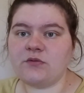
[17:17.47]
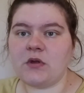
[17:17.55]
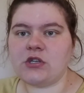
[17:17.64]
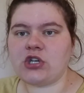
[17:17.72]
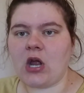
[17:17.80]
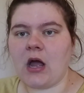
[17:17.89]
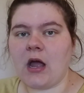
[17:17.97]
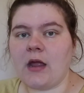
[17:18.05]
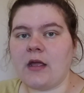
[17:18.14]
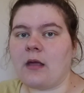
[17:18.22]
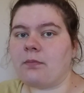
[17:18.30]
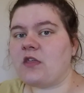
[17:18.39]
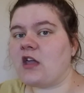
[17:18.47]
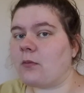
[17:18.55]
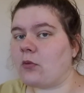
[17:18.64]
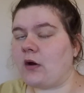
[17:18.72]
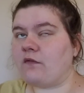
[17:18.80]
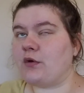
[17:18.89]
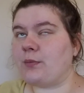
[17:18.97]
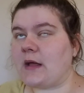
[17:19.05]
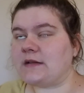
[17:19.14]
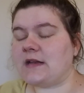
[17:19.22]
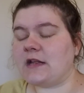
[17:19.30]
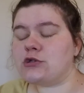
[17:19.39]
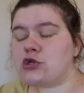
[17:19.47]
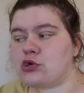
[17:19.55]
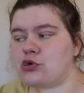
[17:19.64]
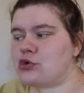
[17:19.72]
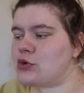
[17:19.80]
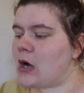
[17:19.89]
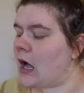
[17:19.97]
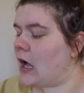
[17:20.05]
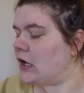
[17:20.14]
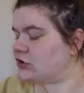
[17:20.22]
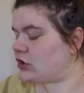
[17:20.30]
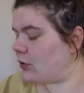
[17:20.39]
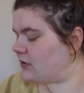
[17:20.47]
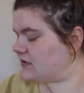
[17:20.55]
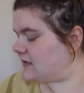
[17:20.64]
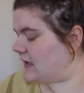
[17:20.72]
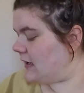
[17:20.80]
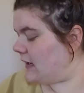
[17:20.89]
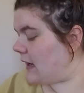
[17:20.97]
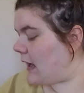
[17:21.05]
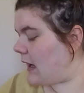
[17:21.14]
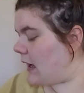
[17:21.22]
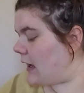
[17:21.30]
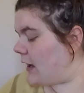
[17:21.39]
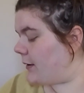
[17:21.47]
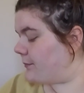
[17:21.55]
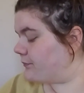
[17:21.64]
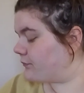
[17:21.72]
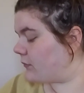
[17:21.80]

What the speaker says: which I think I'm going to film that today too. So we'll see. And